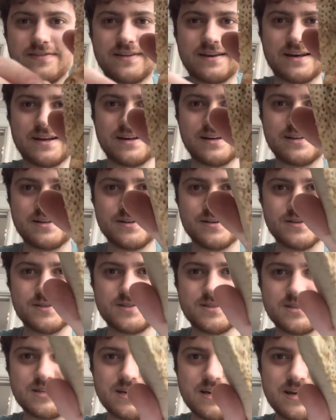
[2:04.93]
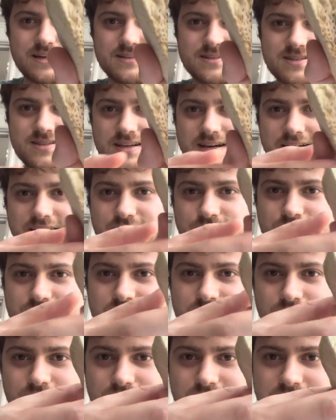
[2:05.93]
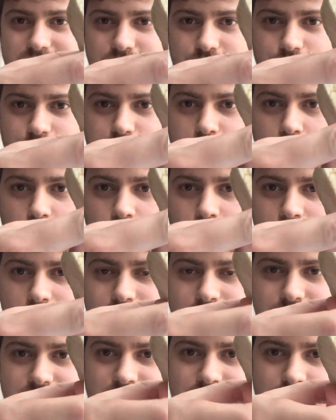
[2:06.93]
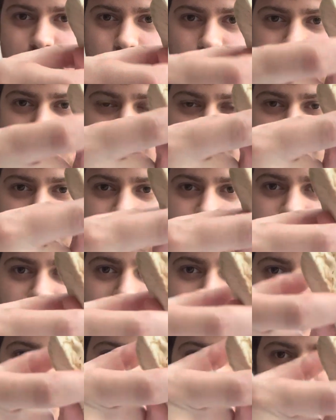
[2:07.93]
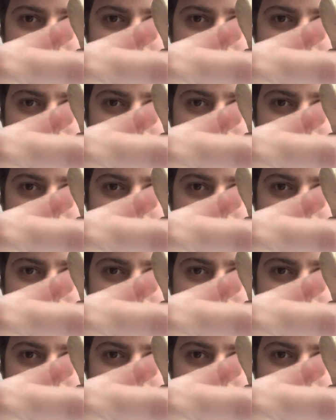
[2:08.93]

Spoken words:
then here's the inside. You see all these little pores where sort of the fiber